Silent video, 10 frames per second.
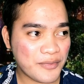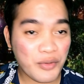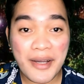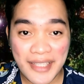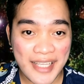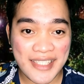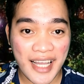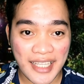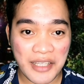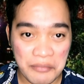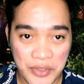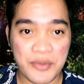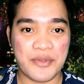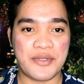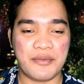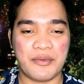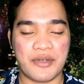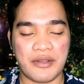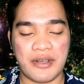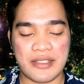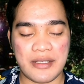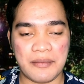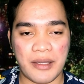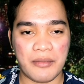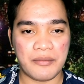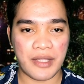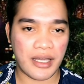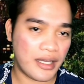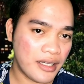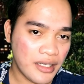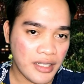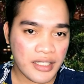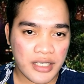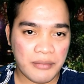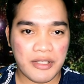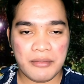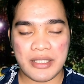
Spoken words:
tumataas na ating views for the same time of the couple of